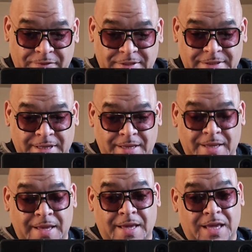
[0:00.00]
to say,
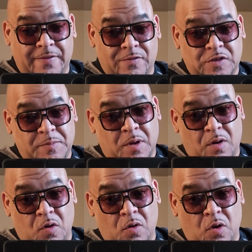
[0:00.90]
if you smell
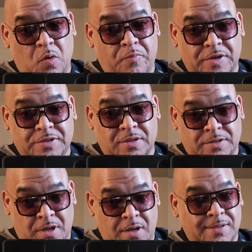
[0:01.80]
Ombre
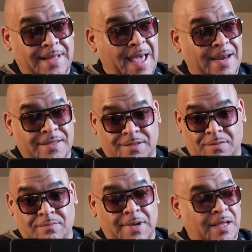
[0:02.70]
Sultan,
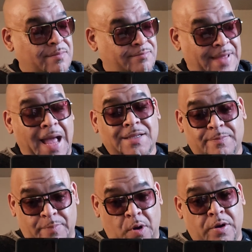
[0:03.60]
that's
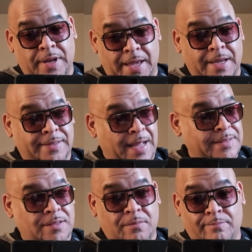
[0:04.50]
burnt hay.
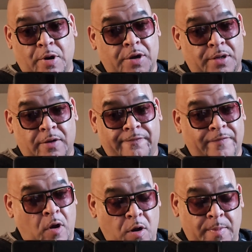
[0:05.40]
That's burning a
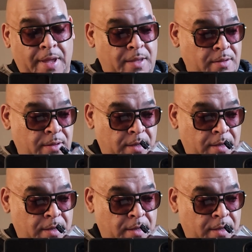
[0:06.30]
farm hay.